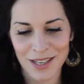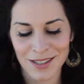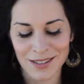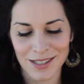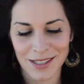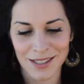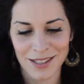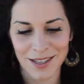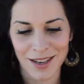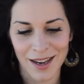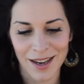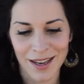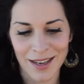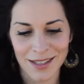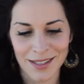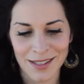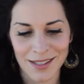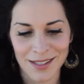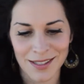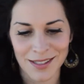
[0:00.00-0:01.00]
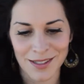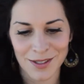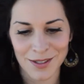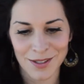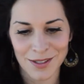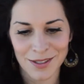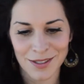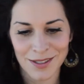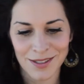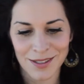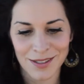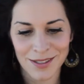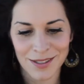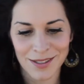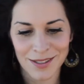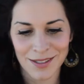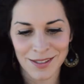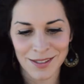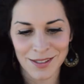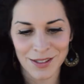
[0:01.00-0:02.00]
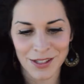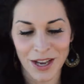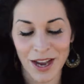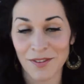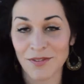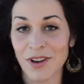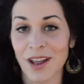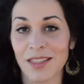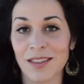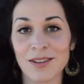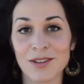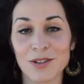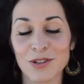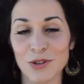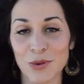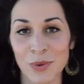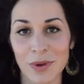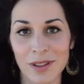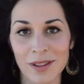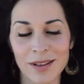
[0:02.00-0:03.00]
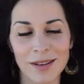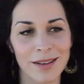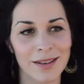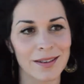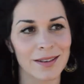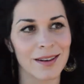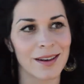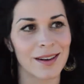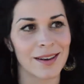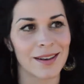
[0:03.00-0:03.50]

decides to have nothing to do with it, and